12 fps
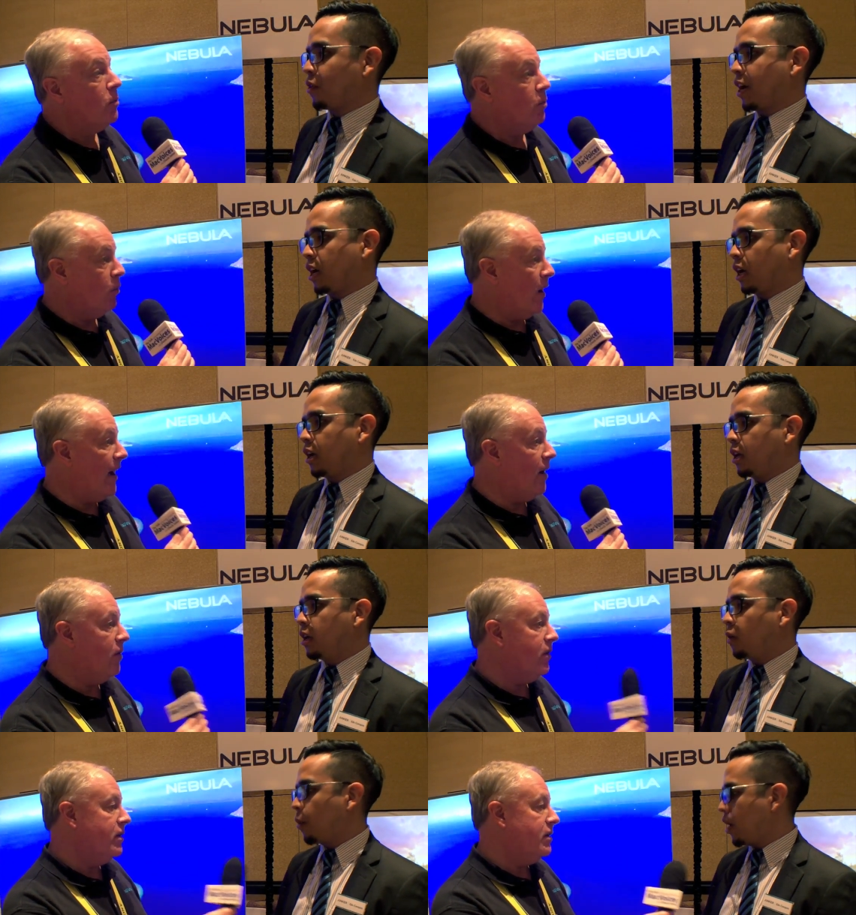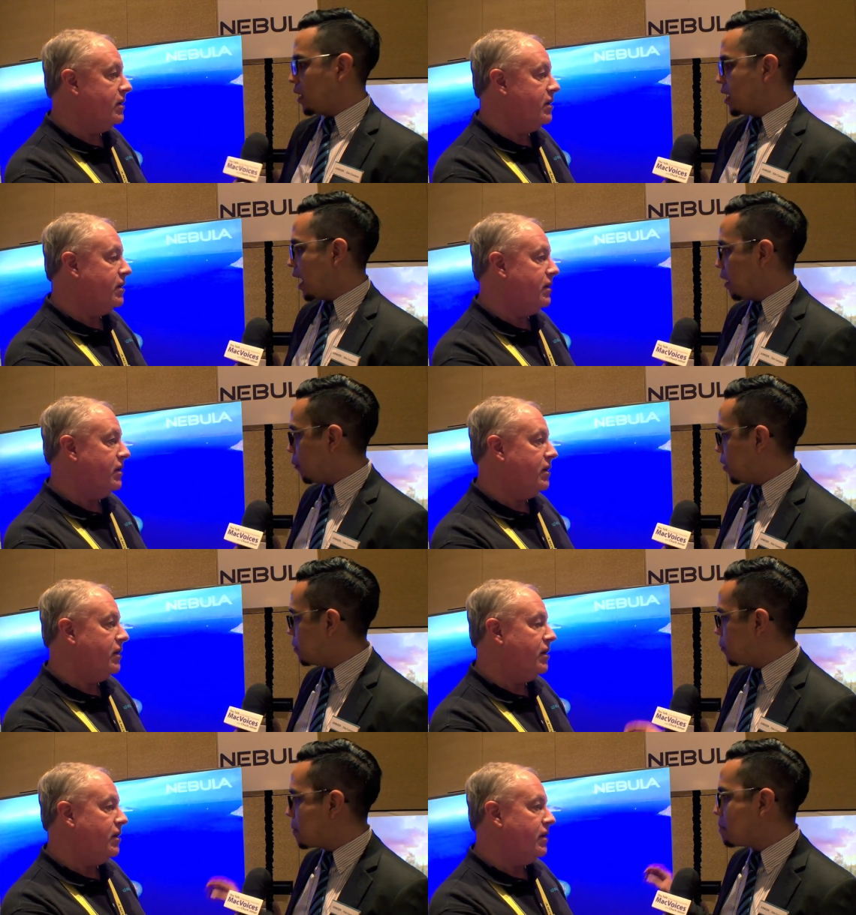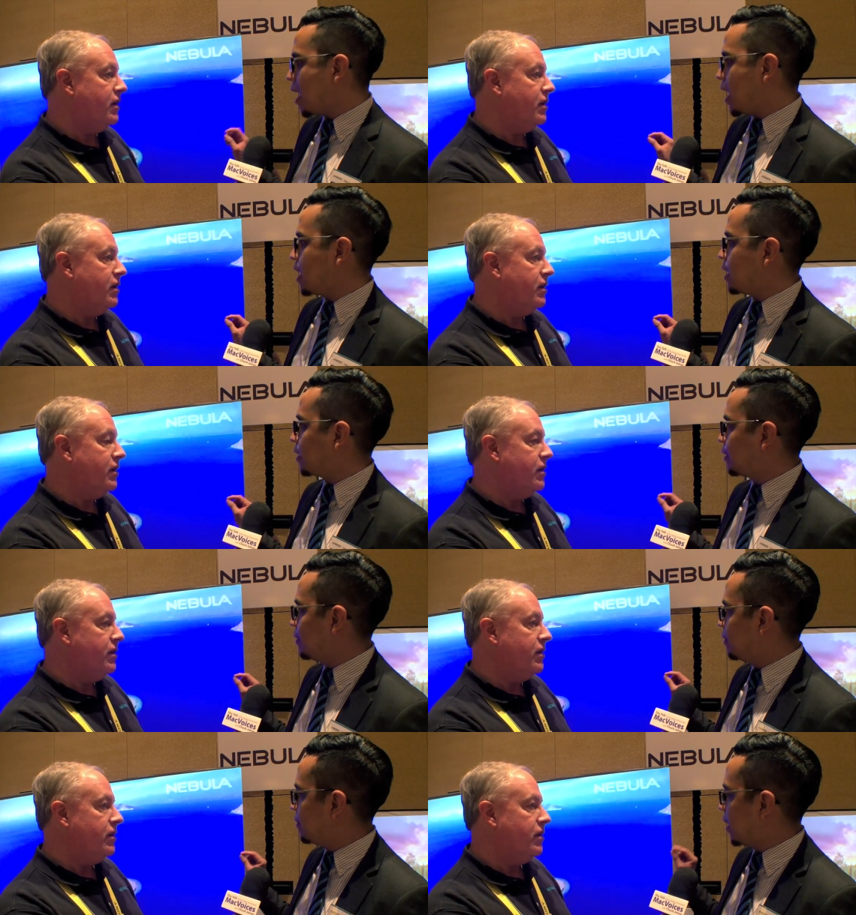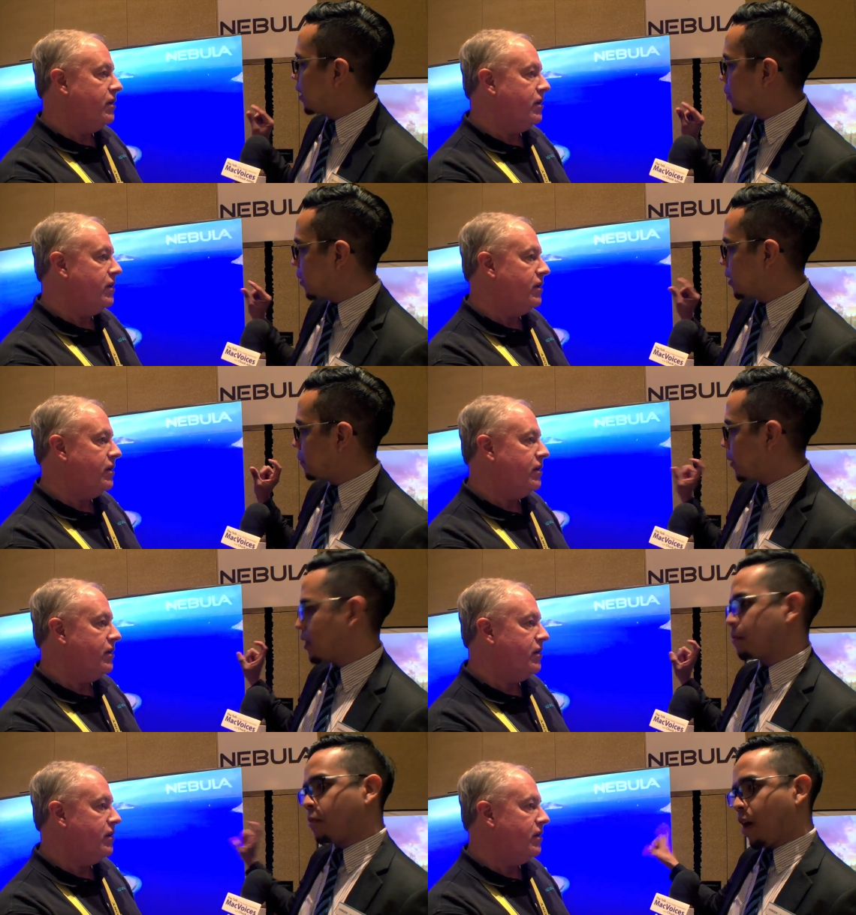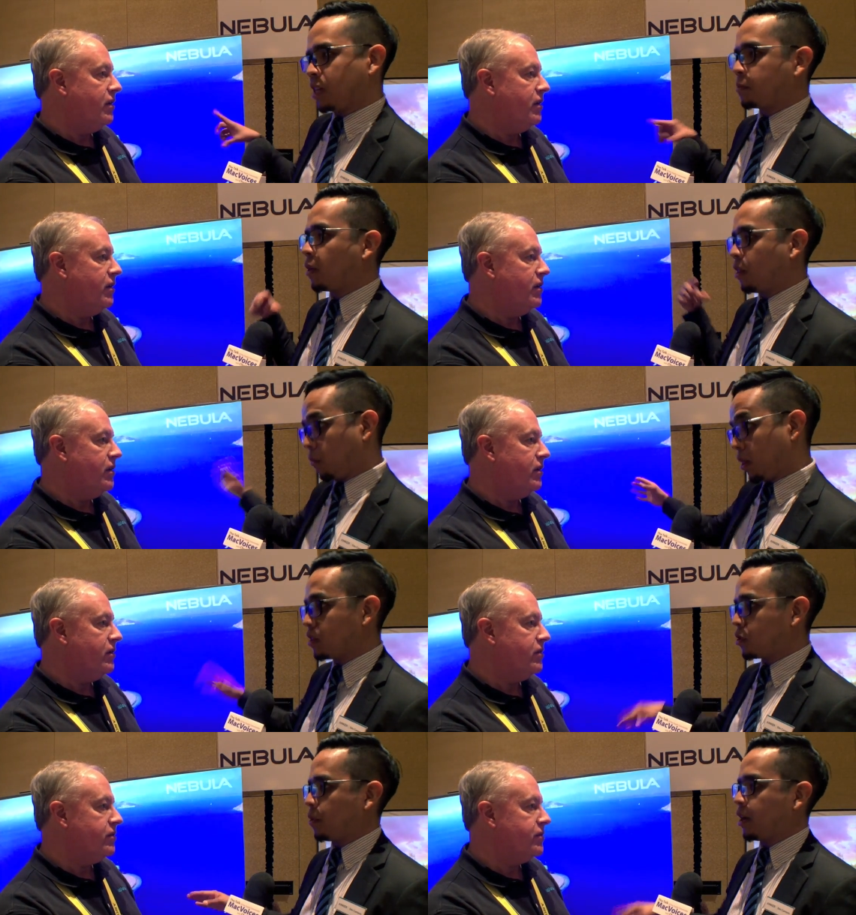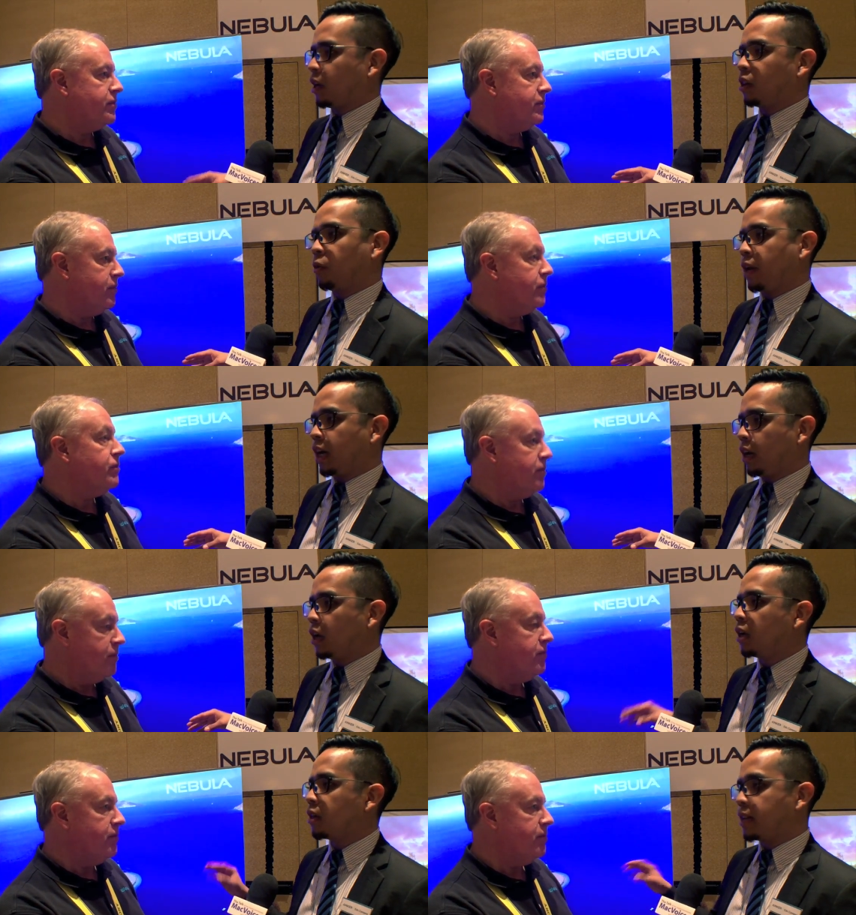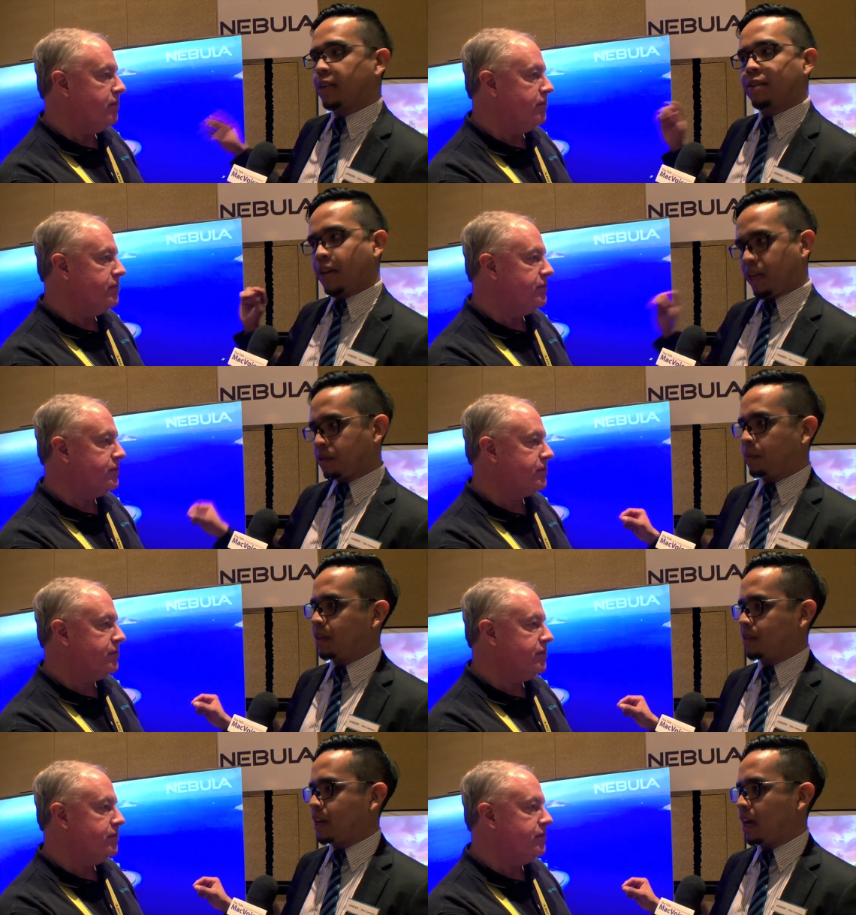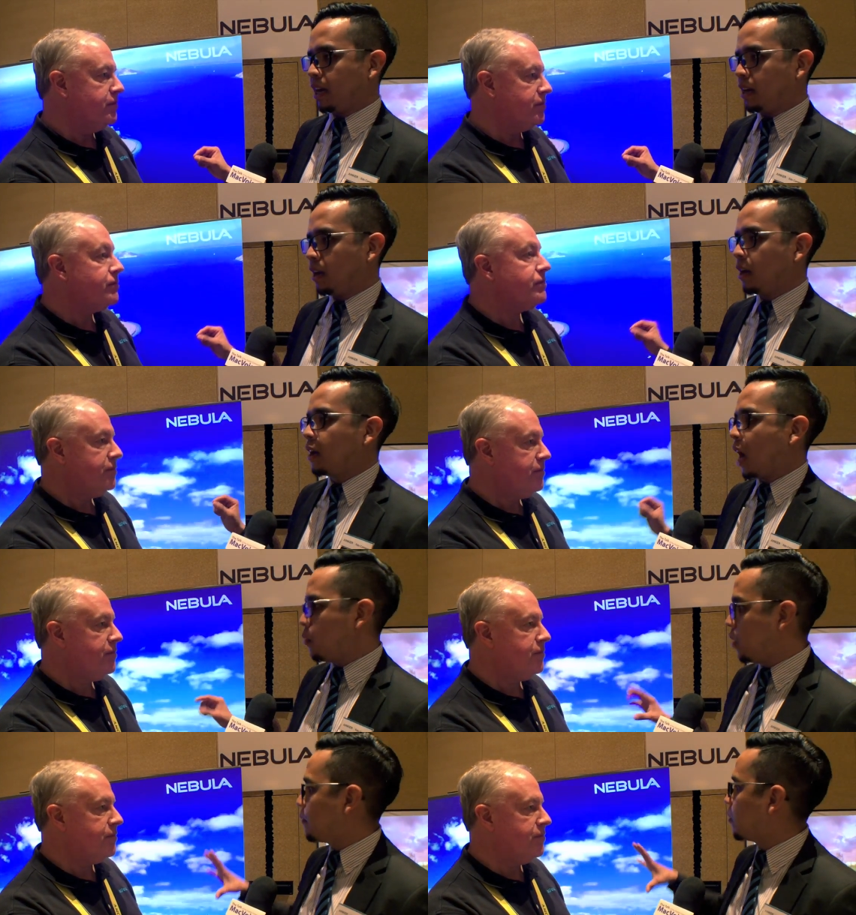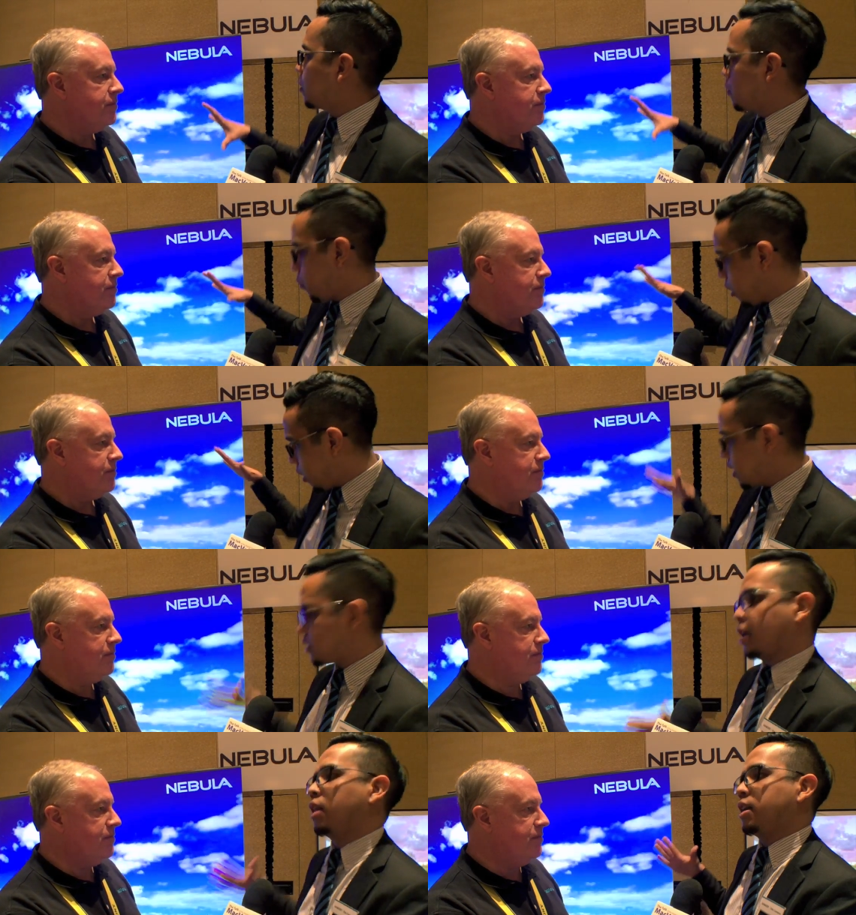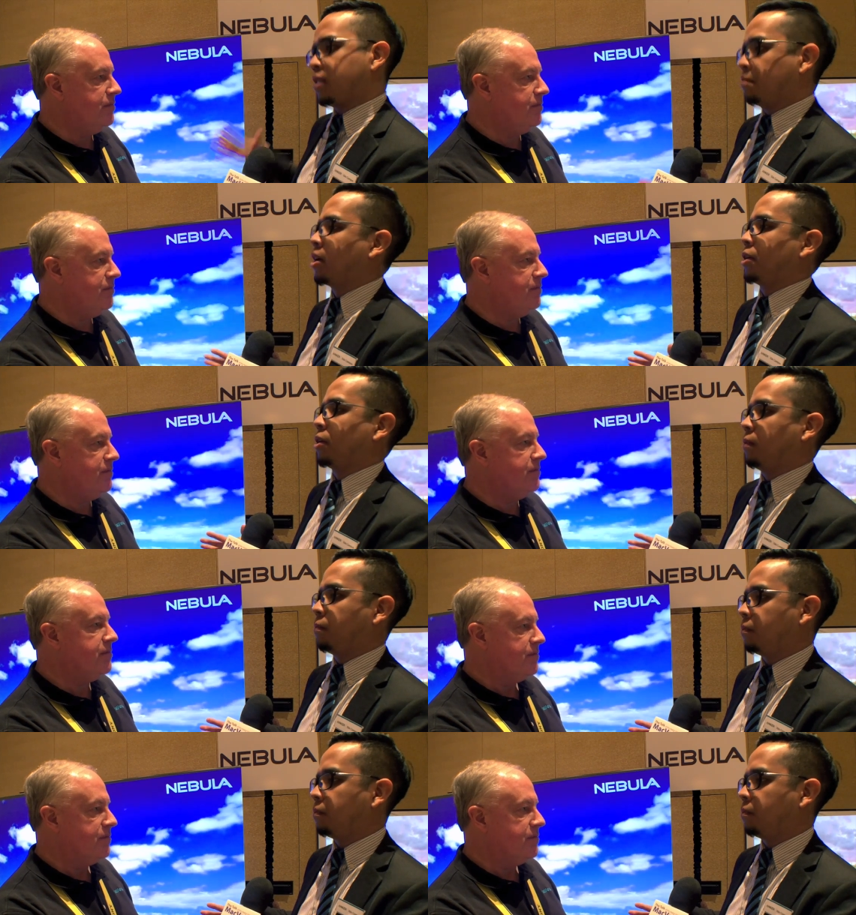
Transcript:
Speaker 1: Wow. We, yeah, we might increase a bit the price when, with the screen included. That's yet to be decided. However, we're going to sell it as a bundle.